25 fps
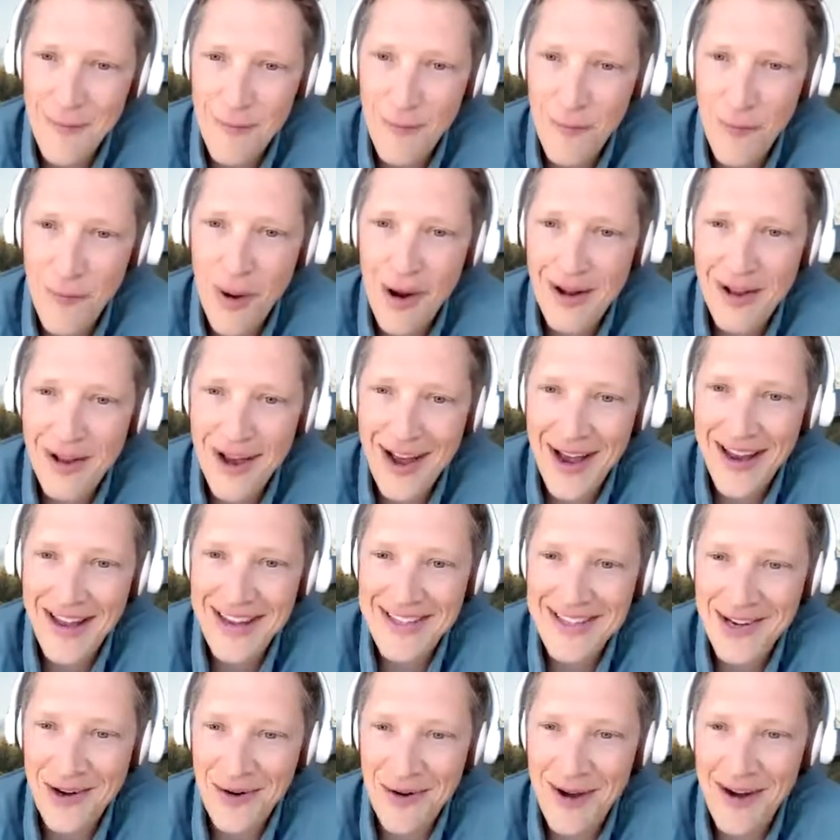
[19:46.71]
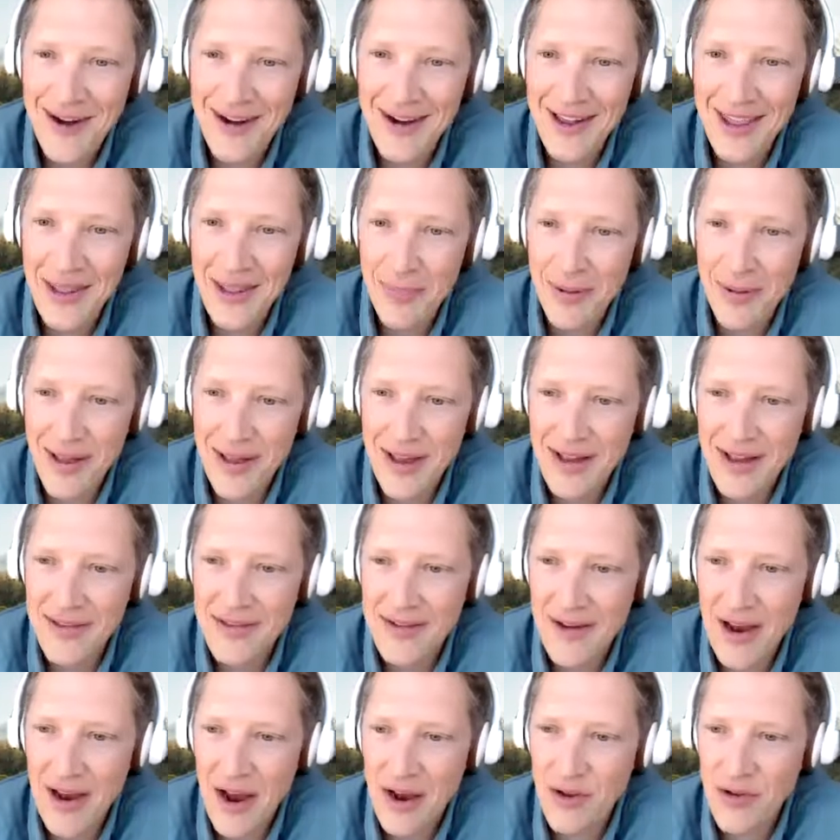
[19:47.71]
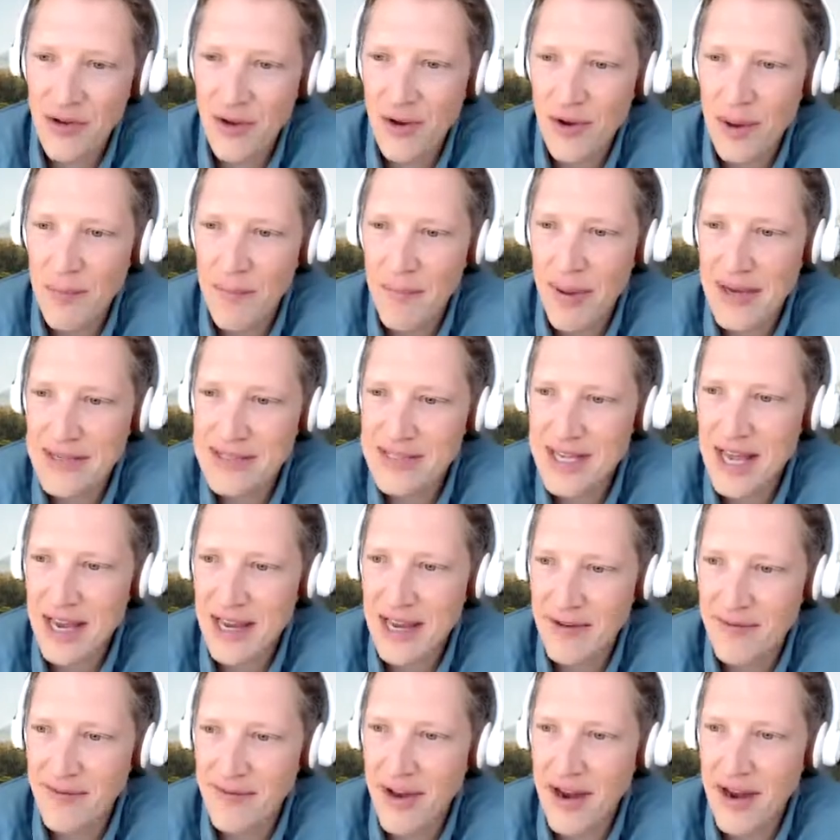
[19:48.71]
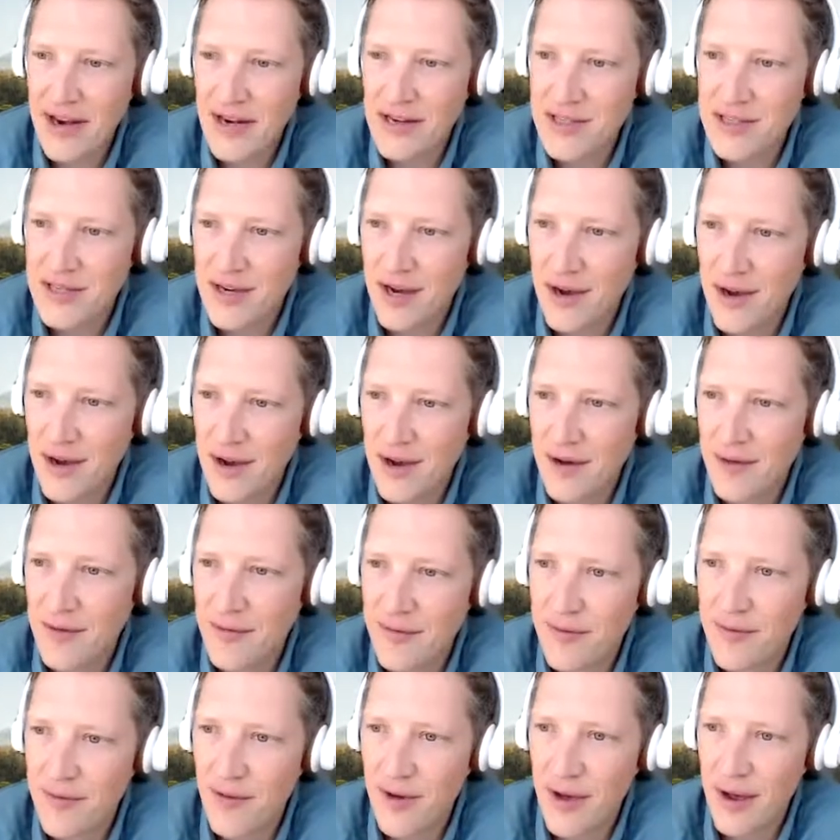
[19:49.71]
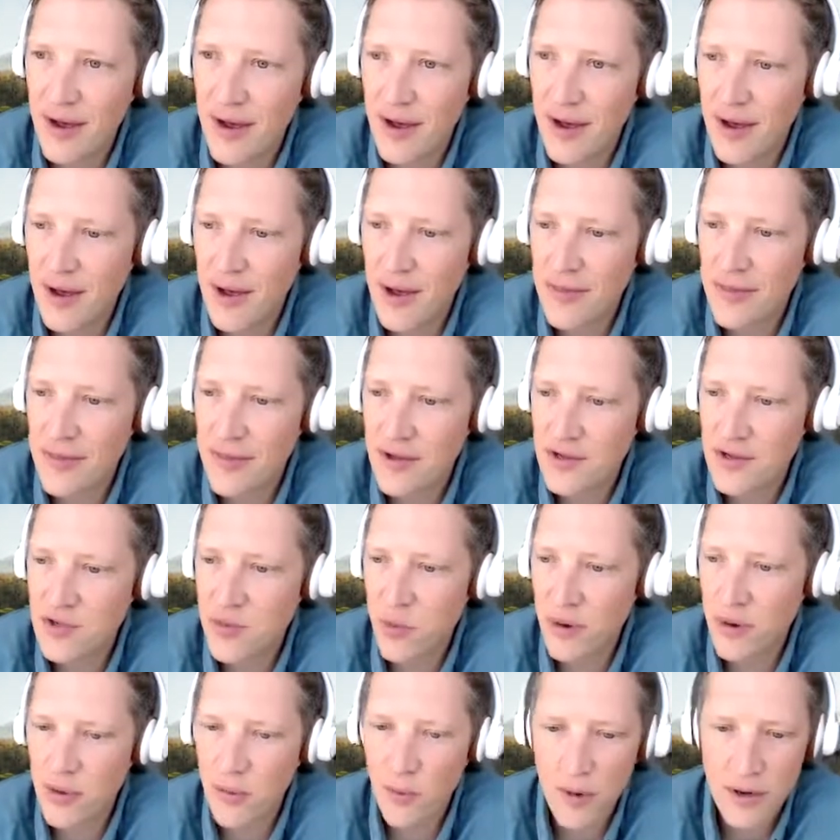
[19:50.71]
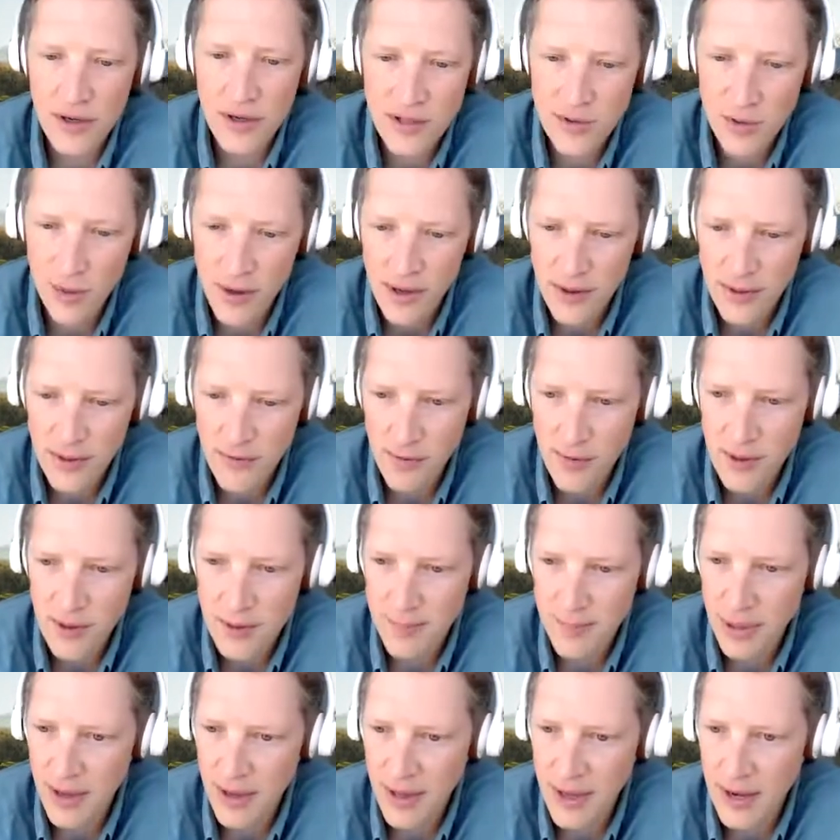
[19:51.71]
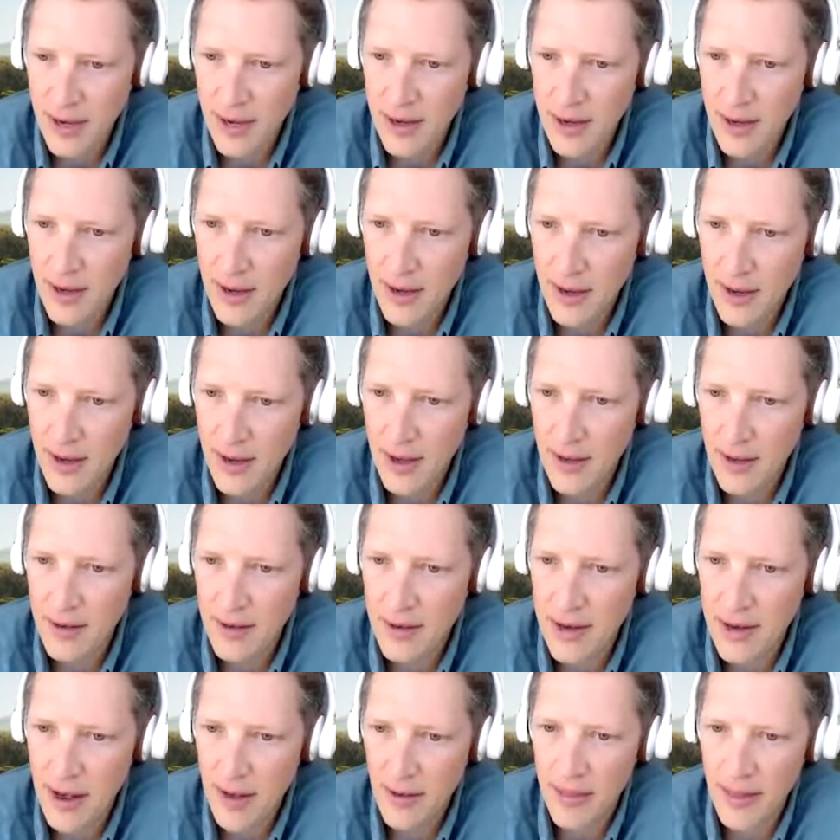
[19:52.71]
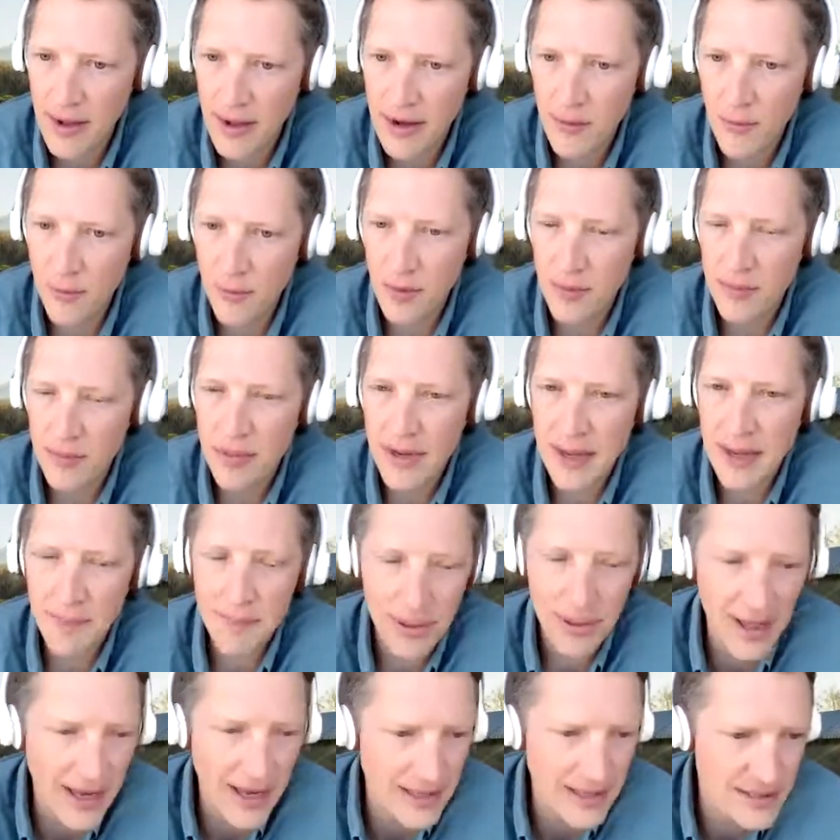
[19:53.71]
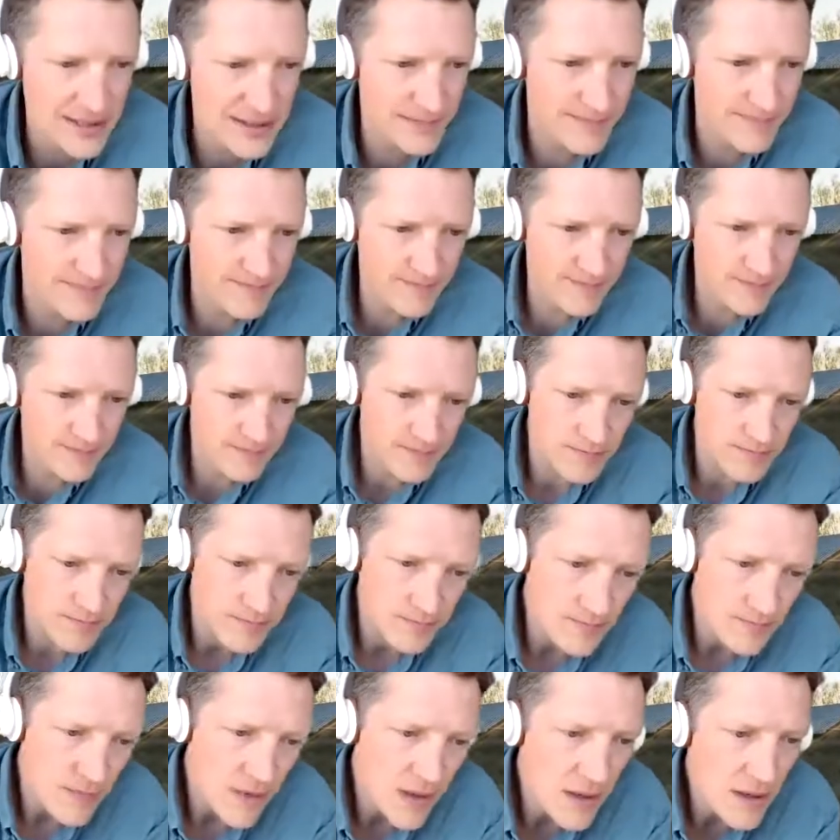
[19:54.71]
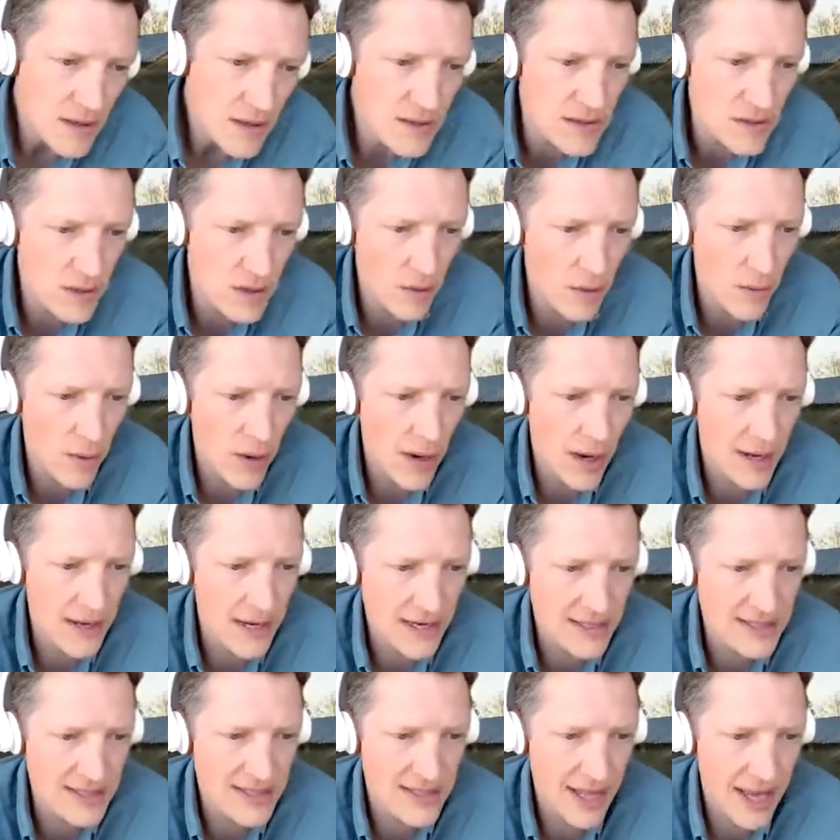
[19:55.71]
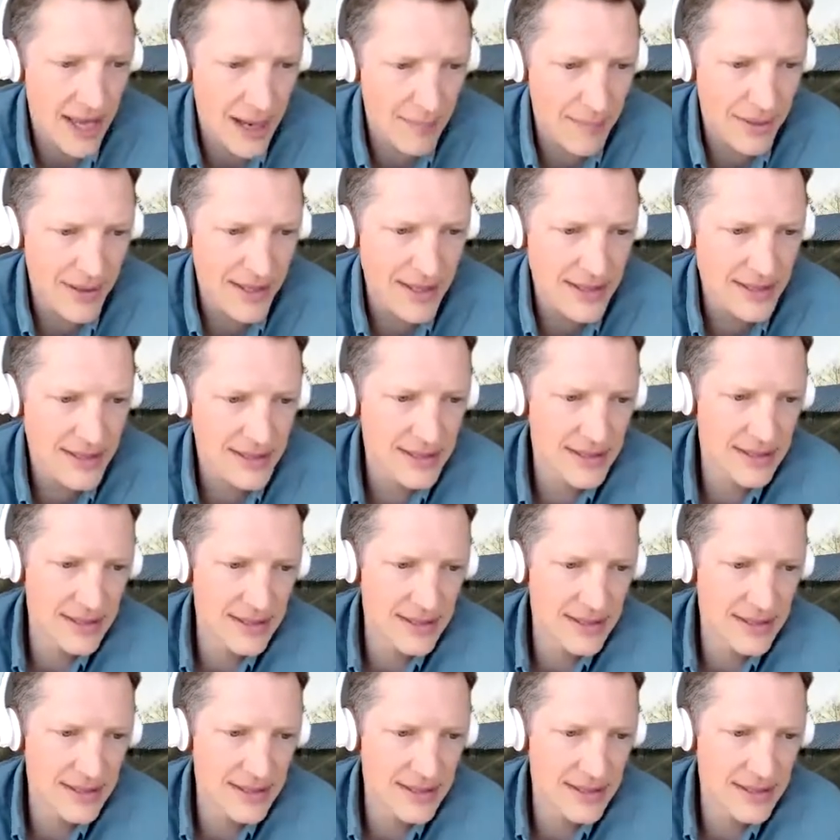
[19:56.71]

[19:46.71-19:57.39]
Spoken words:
what got integrated in the plans and how you can best take advantage of the 21-23 plan now that it would be in place. So next slide, please.